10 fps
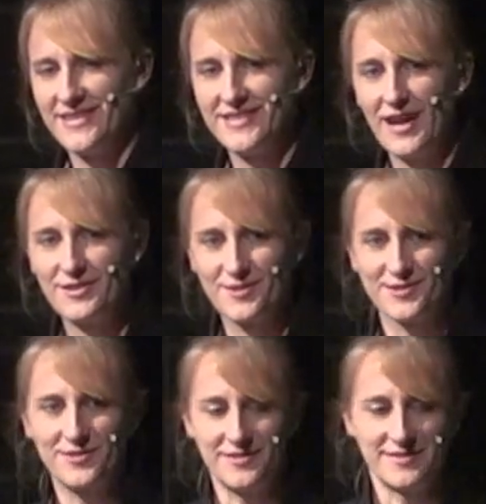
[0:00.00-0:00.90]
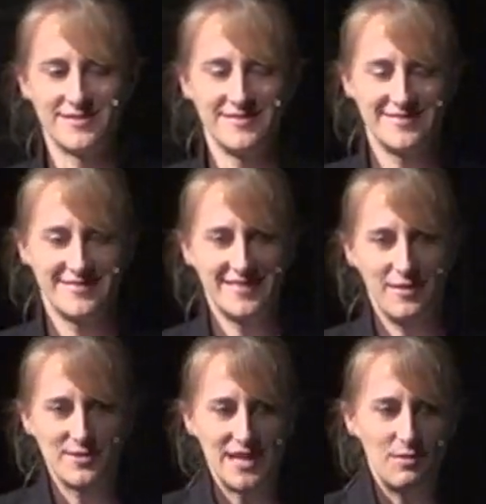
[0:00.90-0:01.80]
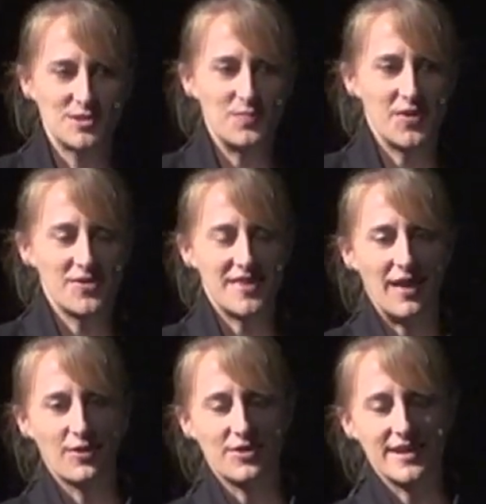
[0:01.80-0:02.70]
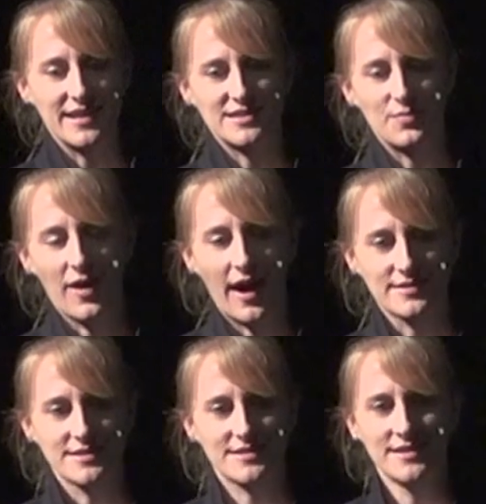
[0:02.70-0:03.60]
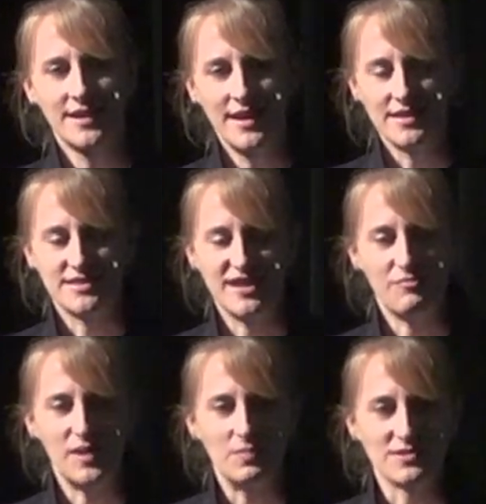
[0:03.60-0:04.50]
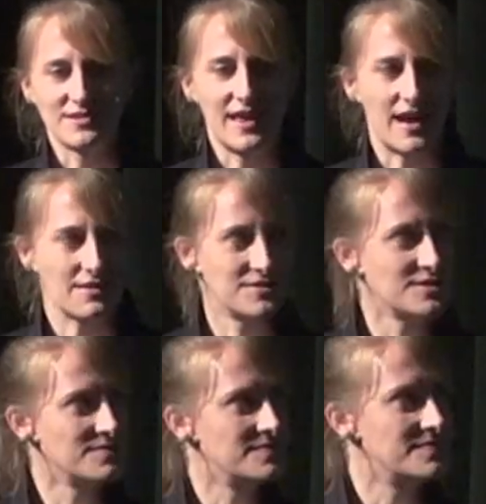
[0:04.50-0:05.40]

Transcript: 10 years old, was able to put that learning into practice and save people's lives.